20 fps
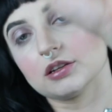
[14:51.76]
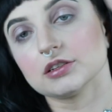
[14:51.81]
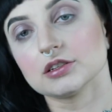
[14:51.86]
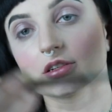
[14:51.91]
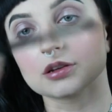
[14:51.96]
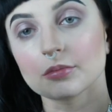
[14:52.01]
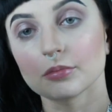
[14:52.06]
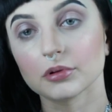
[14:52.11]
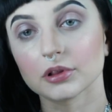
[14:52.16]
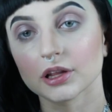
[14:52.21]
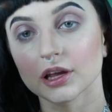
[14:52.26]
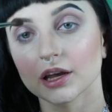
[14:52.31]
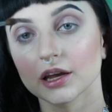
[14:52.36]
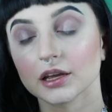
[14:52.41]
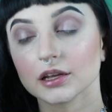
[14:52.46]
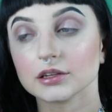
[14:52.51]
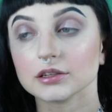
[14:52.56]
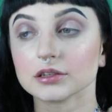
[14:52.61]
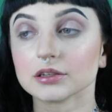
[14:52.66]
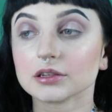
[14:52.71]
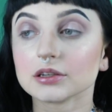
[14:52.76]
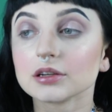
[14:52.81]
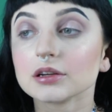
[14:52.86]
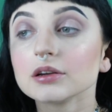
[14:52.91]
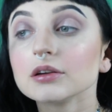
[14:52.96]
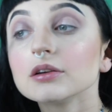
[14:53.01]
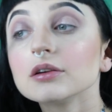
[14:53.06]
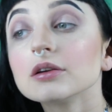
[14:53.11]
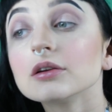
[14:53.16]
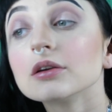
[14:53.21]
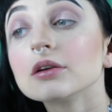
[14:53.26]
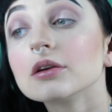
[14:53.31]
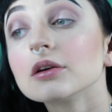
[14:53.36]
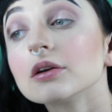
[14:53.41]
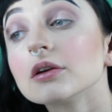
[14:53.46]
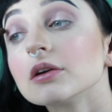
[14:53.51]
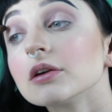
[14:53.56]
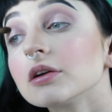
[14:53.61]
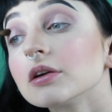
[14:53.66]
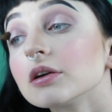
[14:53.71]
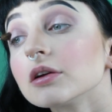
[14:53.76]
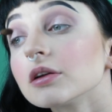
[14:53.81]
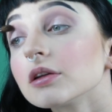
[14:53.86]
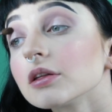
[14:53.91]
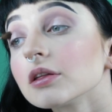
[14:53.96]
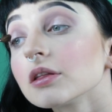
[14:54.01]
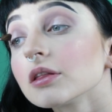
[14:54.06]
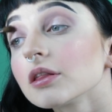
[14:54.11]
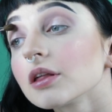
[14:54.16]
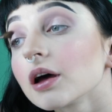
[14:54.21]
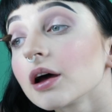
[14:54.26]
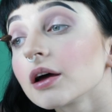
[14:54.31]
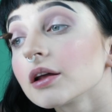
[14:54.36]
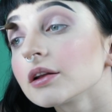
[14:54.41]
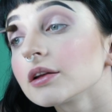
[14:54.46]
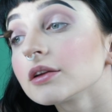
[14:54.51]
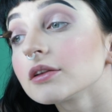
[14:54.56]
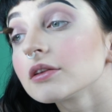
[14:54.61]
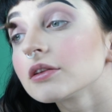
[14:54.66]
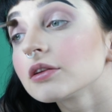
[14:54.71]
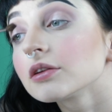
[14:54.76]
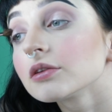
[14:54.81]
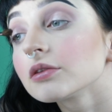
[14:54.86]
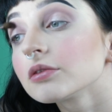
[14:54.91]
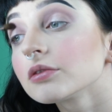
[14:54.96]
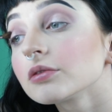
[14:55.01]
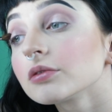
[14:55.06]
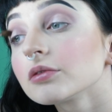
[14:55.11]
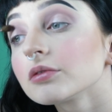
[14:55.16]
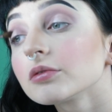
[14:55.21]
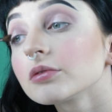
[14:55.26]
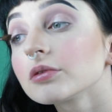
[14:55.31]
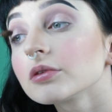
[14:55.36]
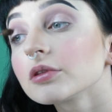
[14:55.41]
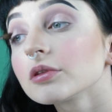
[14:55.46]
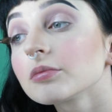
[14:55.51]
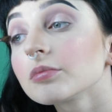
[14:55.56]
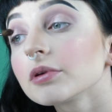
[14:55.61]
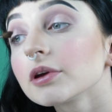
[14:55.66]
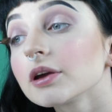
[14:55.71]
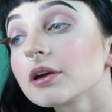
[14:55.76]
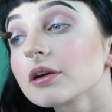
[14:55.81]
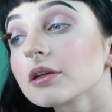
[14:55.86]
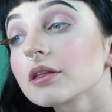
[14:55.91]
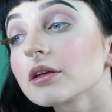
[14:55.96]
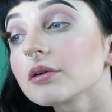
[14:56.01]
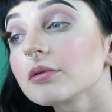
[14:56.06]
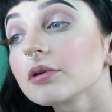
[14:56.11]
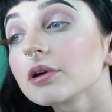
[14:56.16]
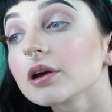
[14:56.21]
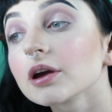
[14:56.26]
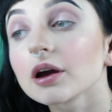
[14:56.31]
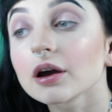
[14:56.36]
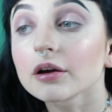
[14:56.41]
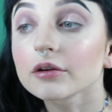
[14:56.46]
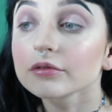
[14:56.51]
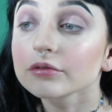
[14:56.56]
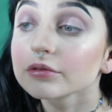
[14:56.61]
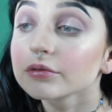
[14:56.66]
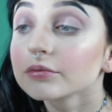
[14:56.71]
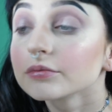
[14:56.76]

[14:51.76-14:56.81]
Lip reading: And blend that into the pink that we have.